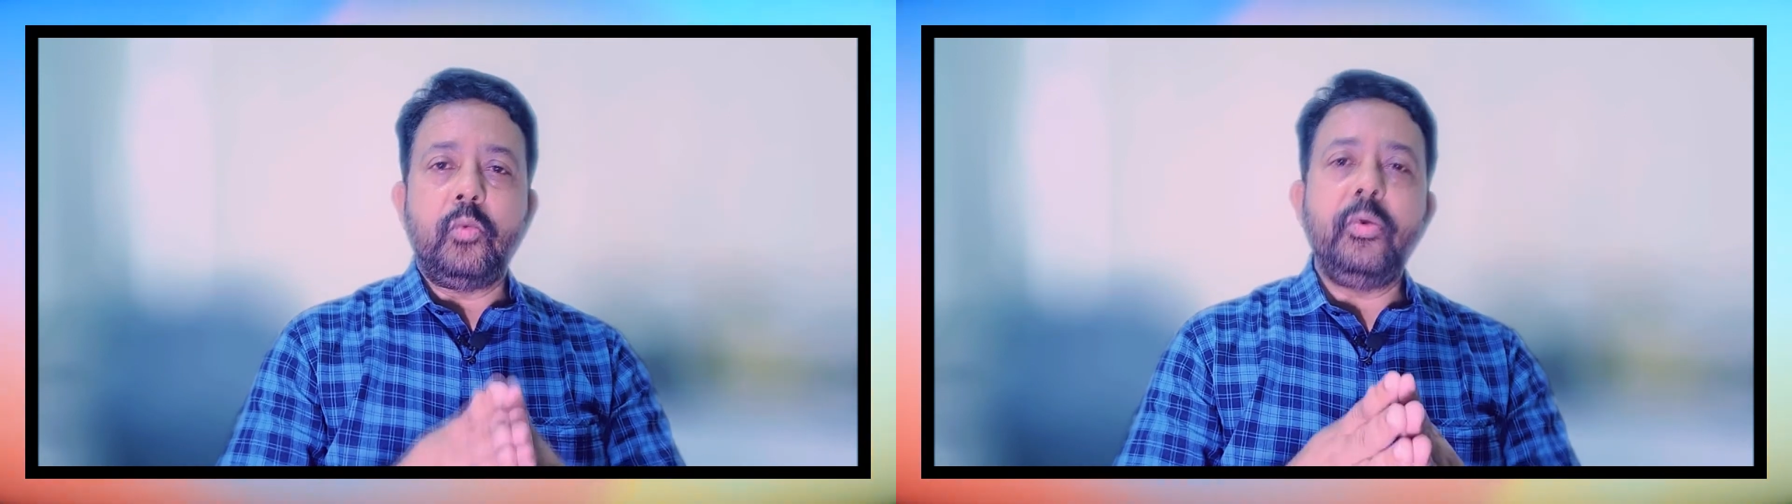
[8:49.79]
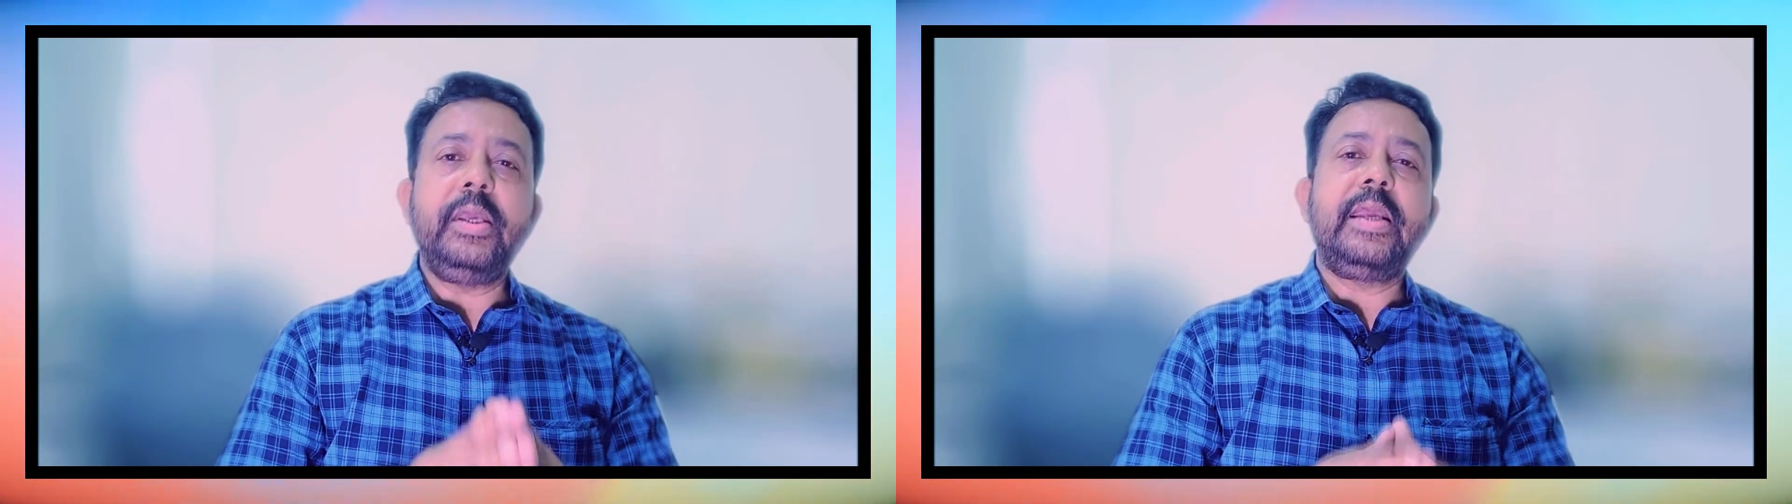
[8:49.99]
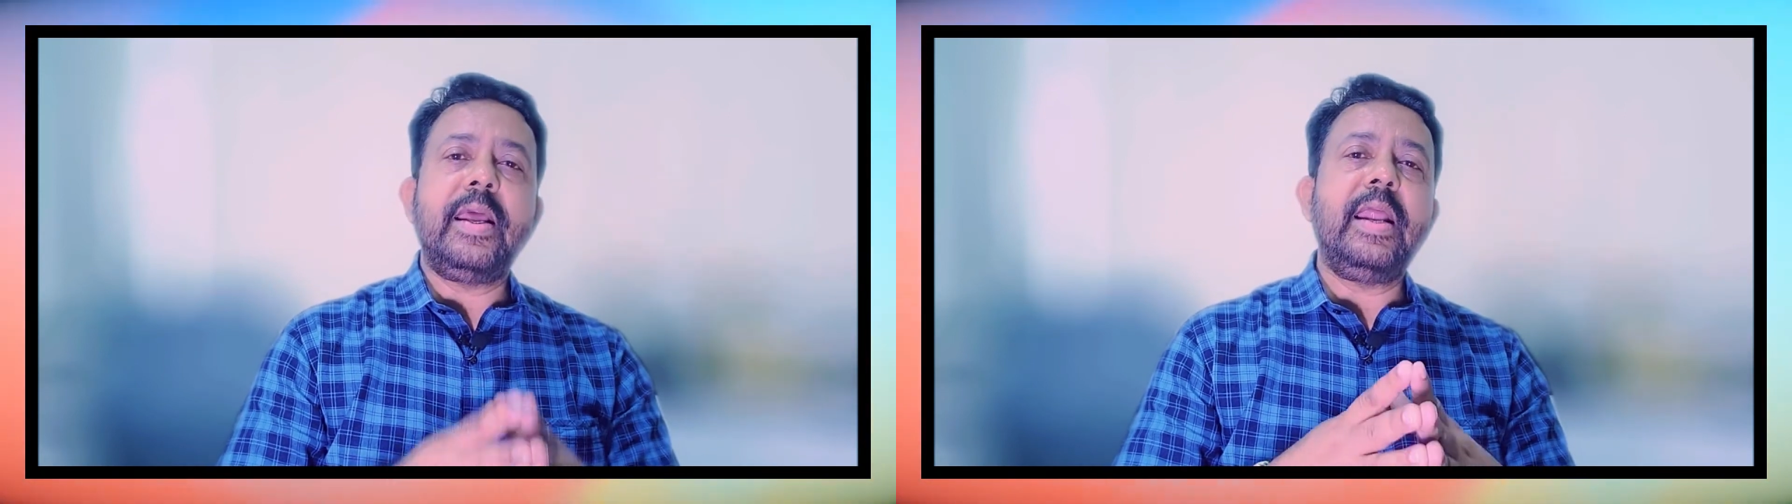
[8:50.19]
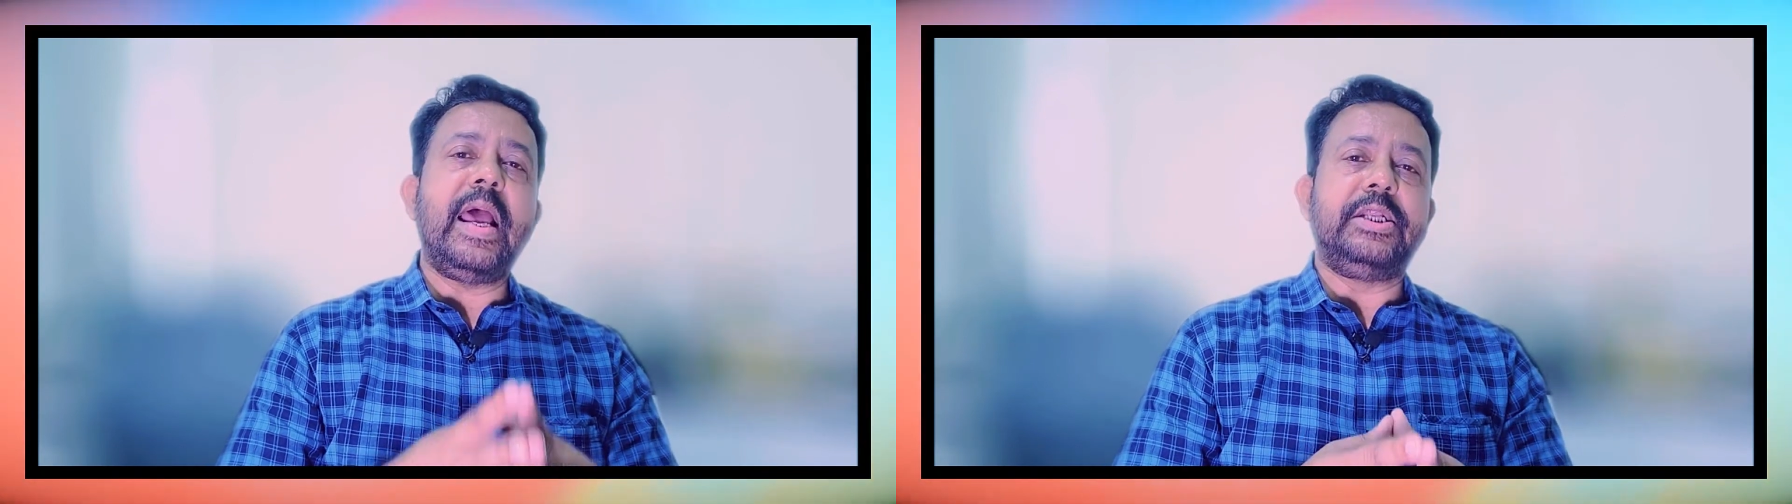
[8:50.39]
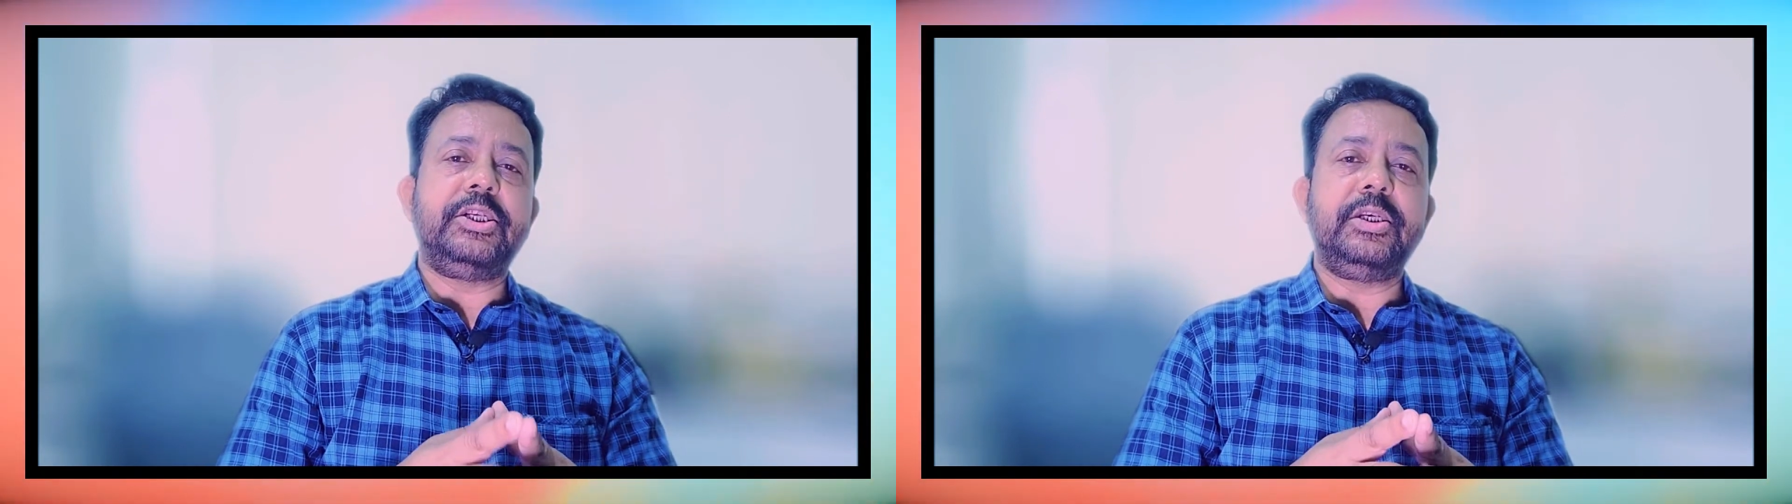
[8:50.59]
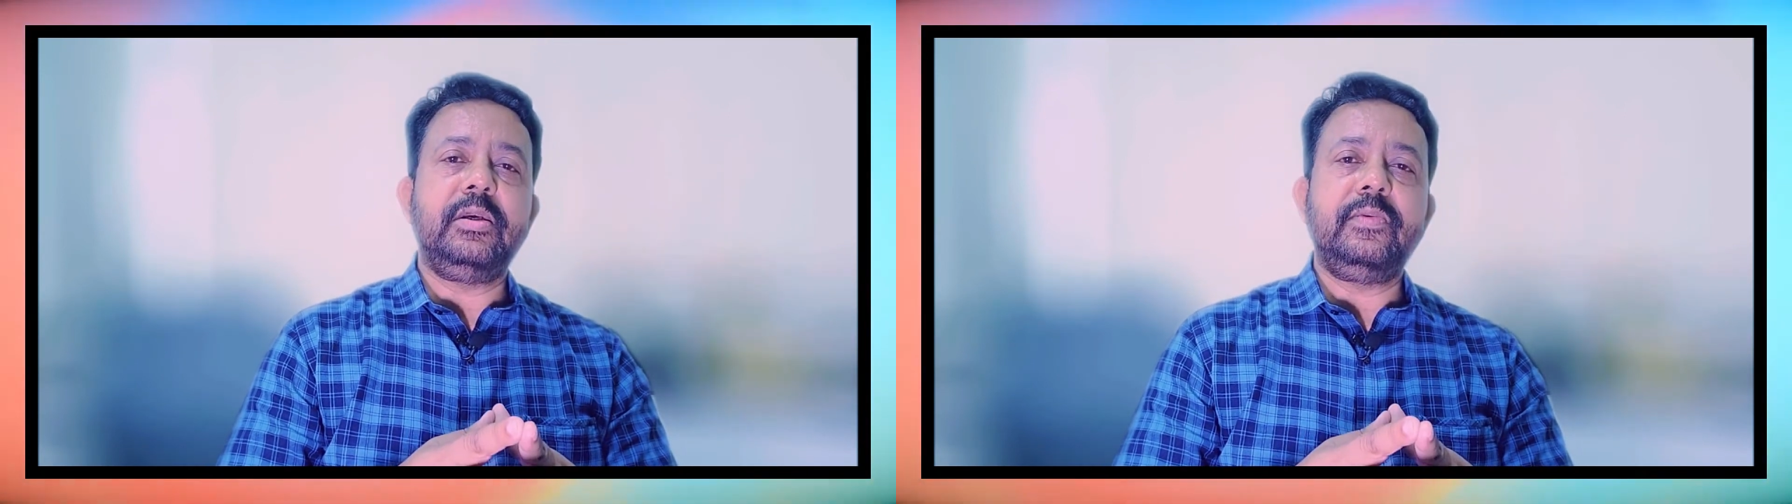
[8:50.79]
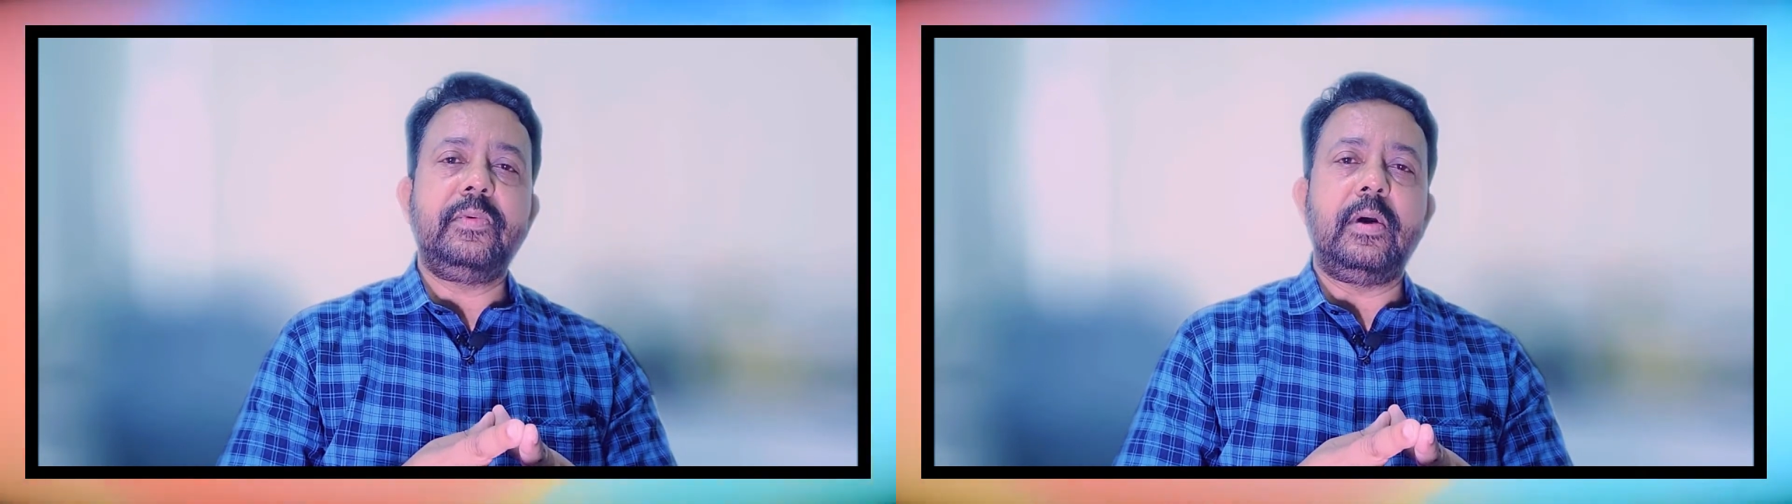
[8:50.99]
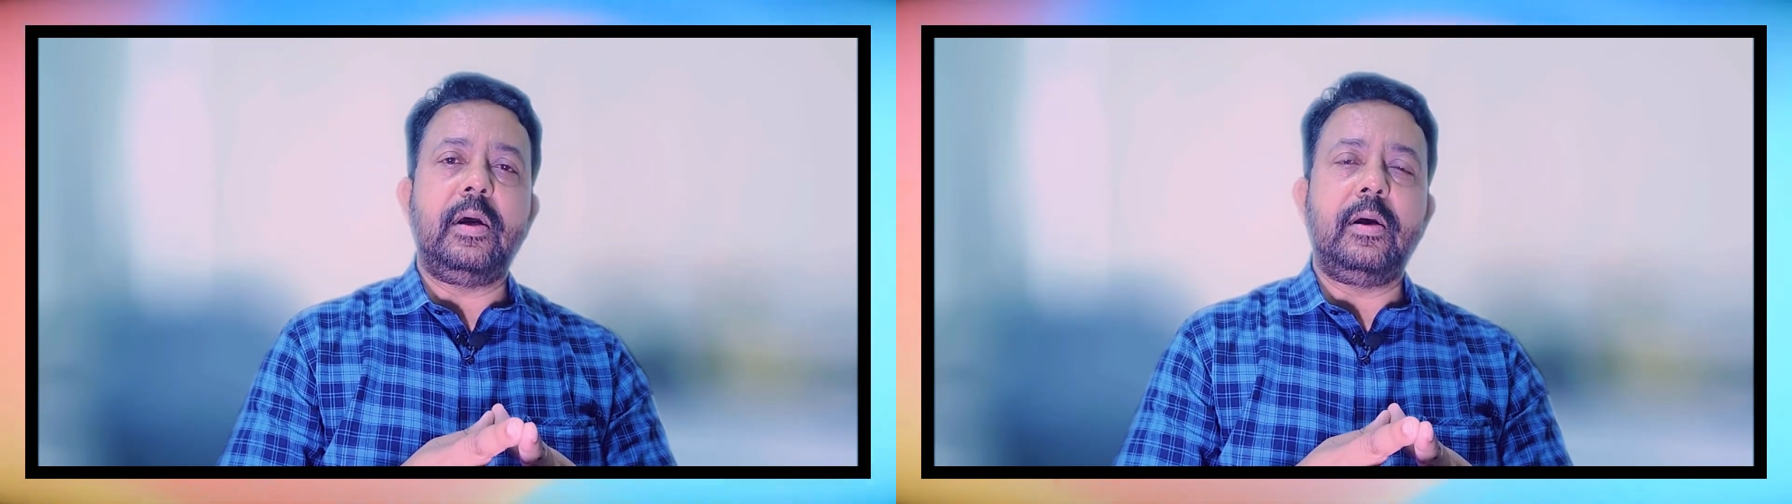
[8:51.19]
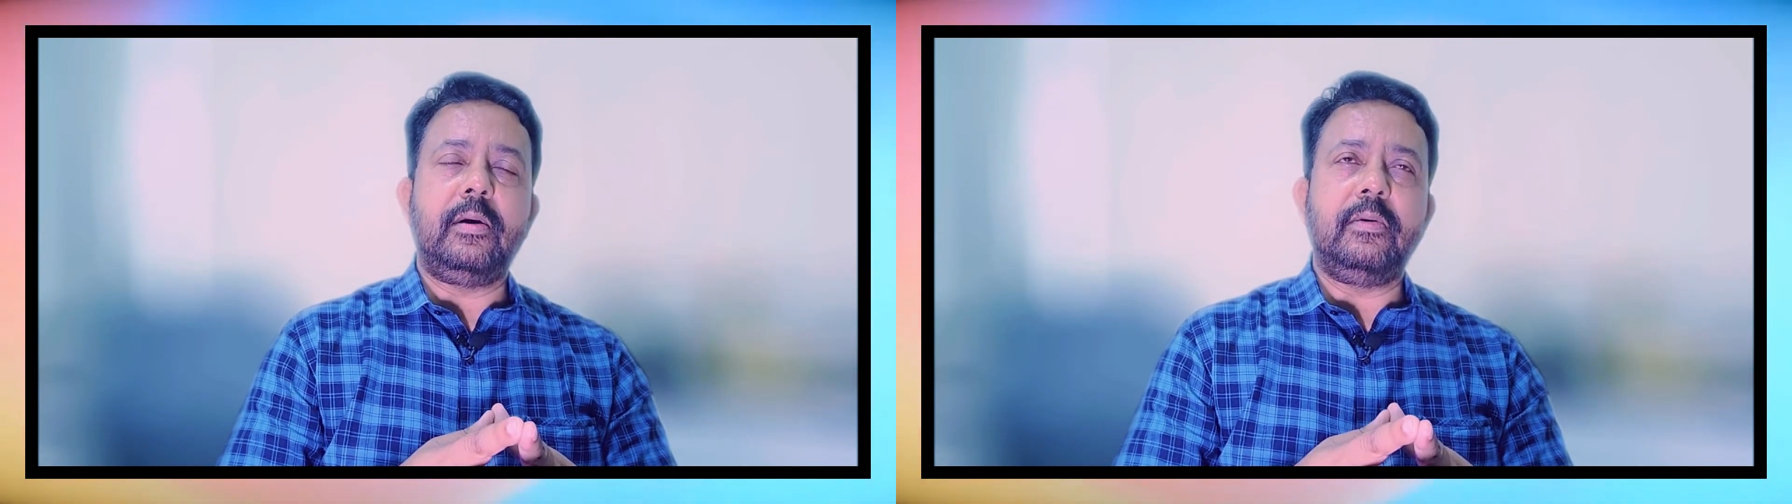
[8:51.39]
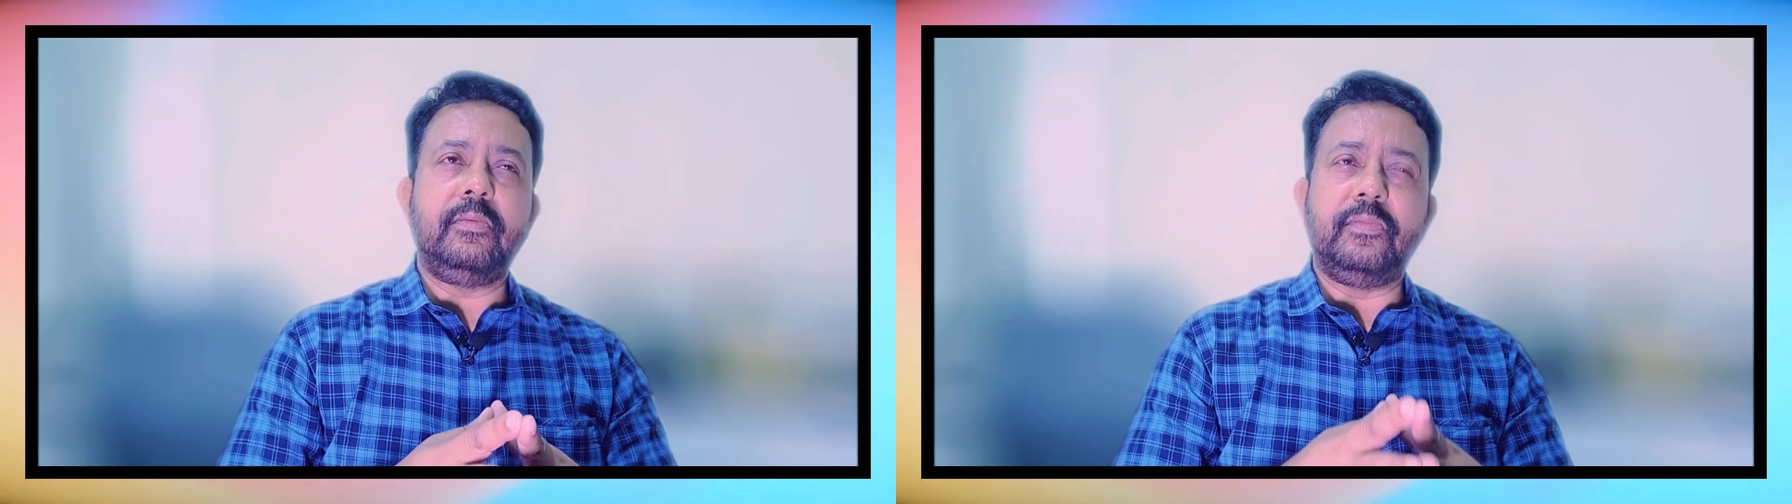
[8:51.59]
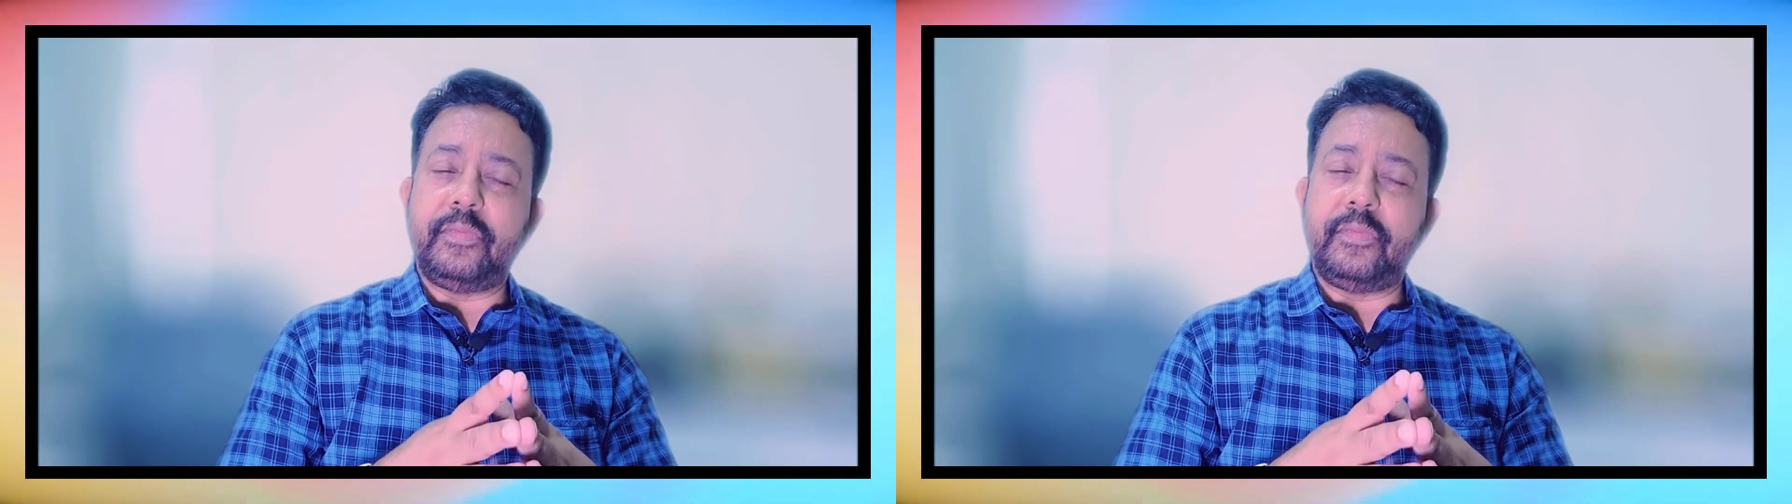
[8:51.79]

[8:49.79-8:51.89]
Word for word: we can achieve a